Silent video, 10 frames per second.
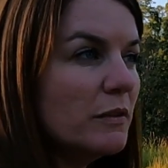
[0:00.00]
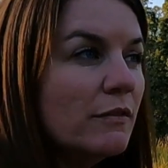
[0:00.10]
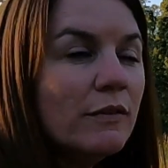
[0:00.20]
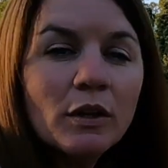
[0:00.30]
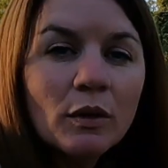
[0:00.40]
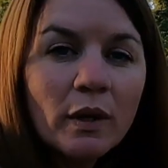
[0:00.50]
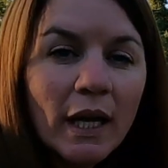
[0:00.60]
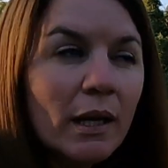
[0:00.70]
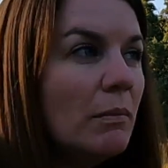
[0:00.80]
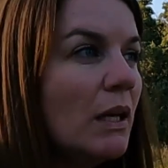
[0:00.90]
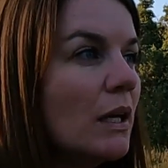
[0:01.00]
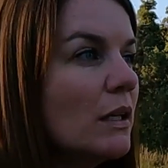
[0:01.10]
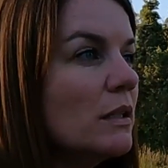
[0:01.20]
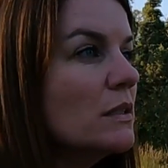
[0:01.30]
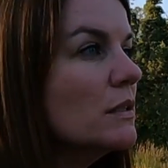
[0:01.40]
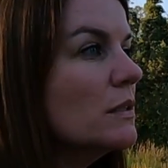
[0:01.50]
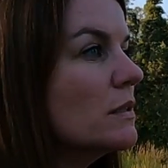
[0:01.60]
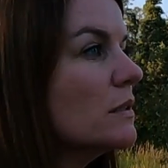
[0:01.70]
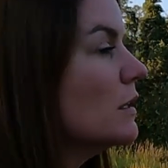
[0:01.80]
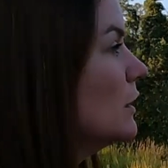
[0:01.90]
me feel okay
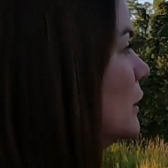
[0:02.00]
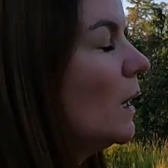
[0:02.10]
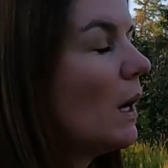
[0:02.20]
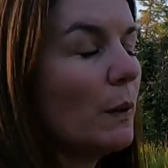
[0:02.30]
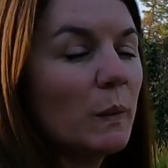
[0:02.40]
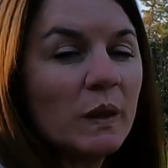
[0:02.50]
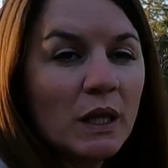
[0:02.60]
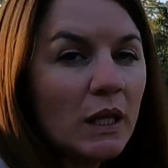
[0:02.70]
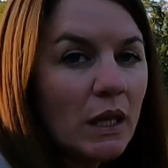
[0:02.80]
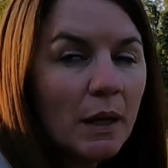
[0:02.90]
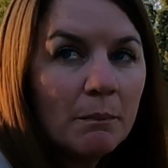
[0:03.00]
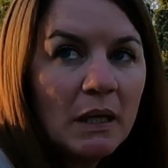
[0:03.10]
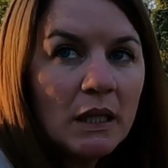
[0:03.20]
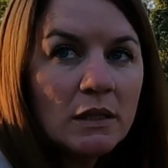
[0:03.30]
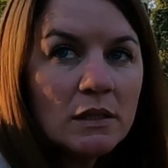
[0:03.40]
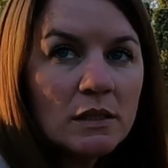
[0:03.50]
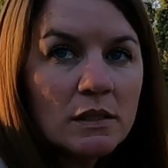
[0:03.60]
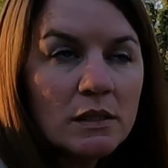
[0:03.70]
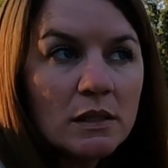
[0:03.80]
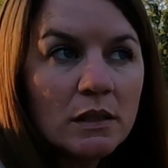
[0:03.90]
because I would think that
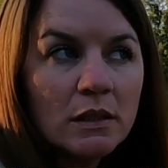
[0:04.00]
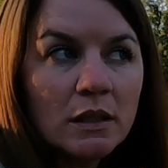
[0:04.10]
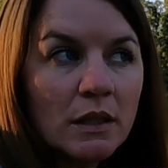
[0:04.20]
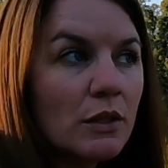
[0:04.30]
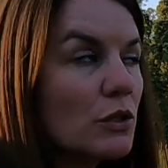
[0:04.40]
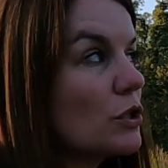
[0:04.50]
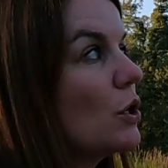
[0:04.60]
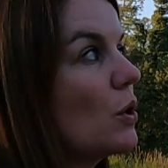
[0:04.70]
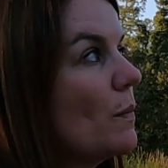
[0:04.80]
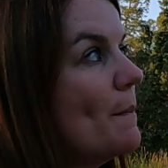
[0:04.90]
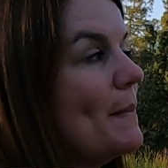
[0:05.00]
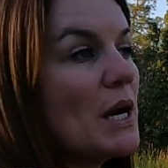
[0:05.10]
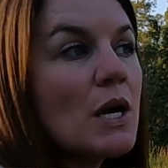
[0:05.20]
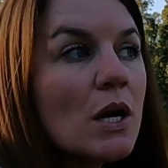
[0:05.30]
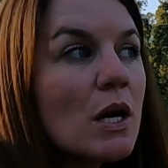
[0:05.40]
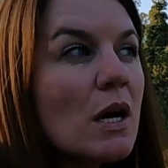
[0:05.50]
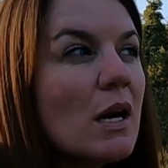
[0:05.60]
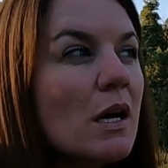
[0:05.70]
means that there's no bear